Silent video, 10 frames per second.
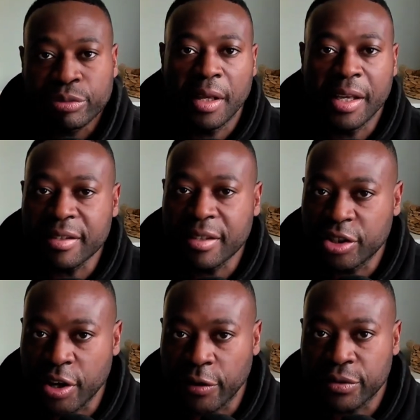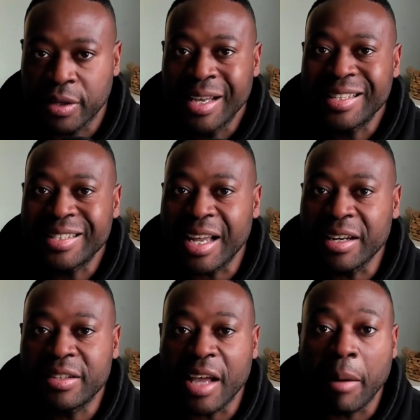Here's the shift.
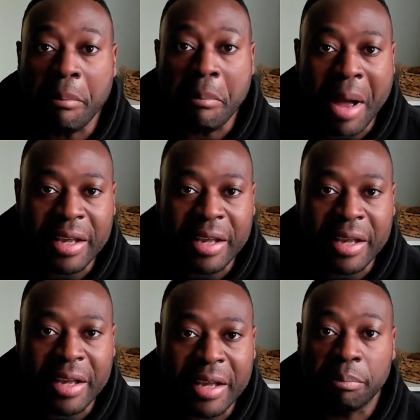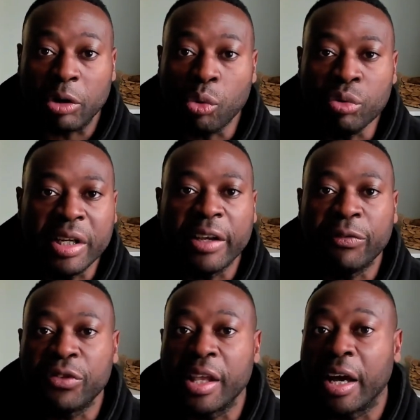Standards are masculine, but only
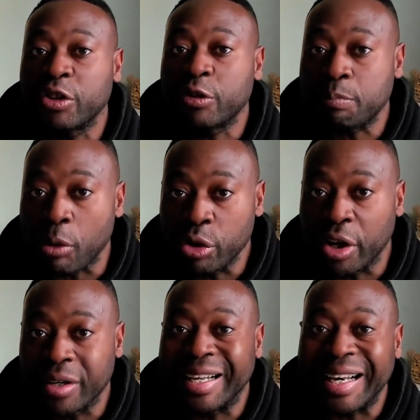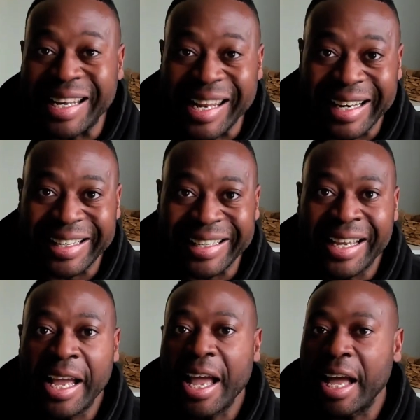if they are spoken clearly
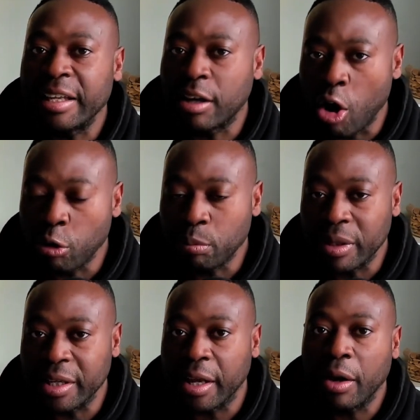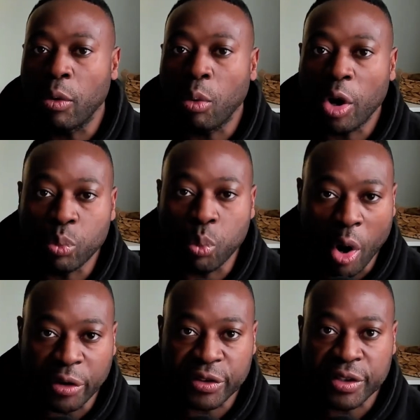and calmly and
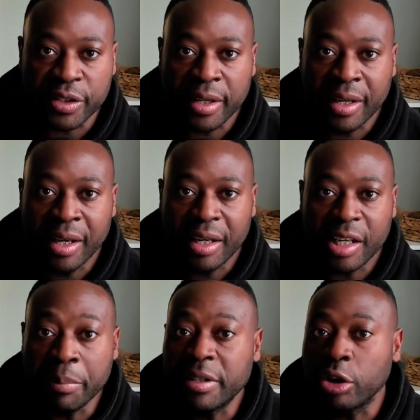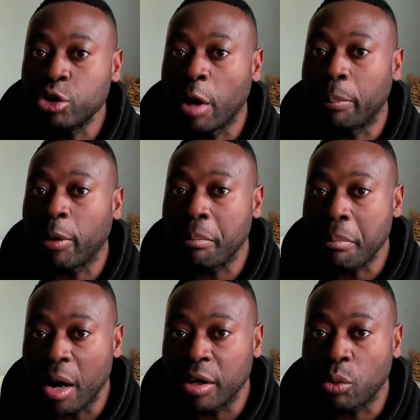once. Let me tell you about
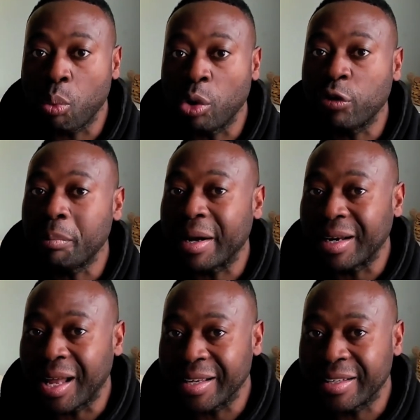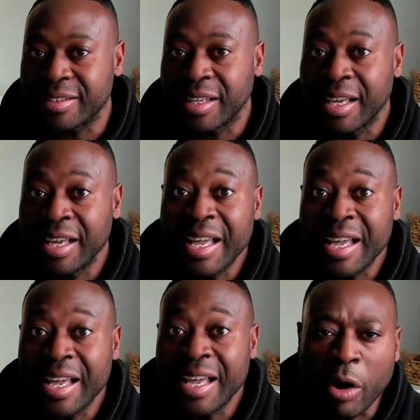Mark, one of my clients.
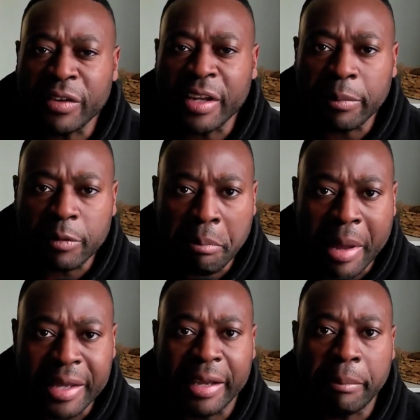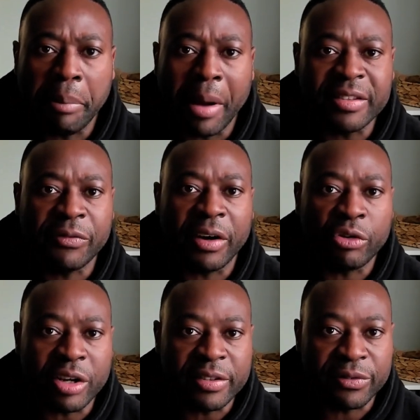His wife kept making
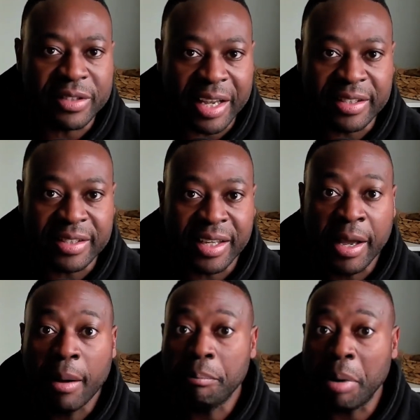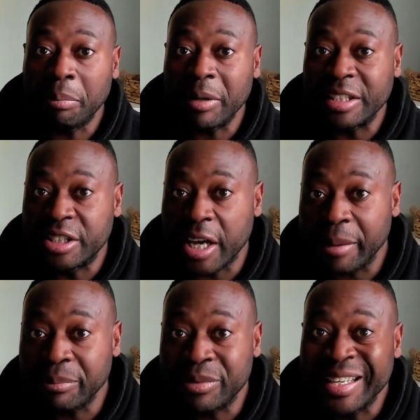passive-aggressive digs, public
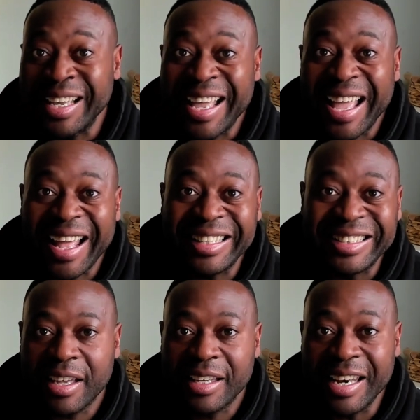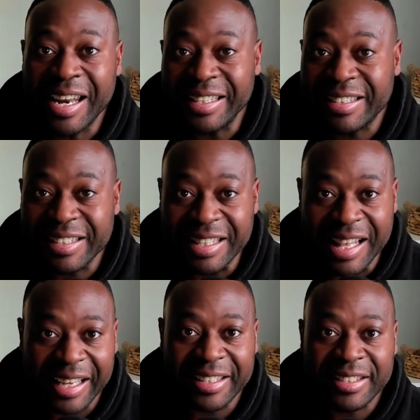jabs, and he let it
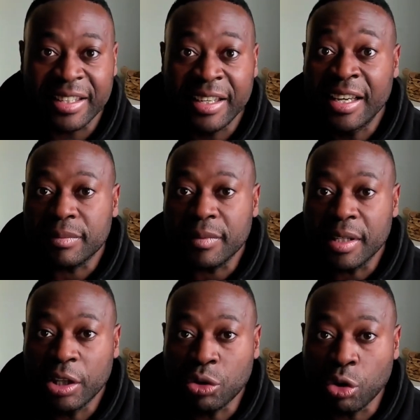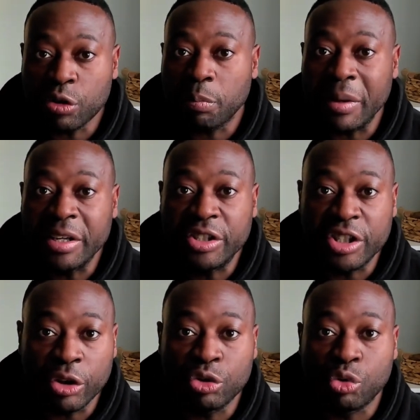slide. He thought being
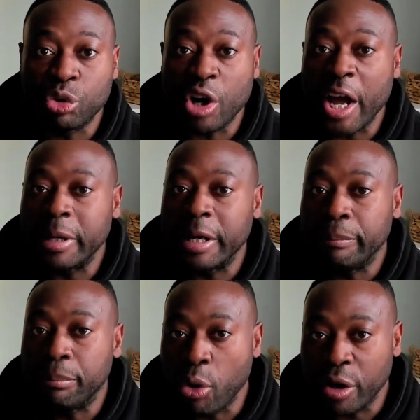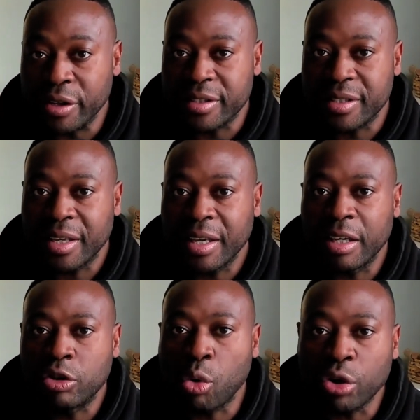chilled would earn him points.
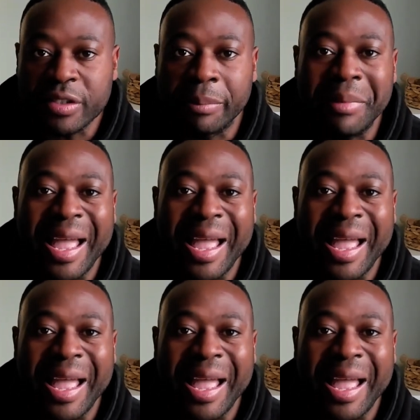It cost him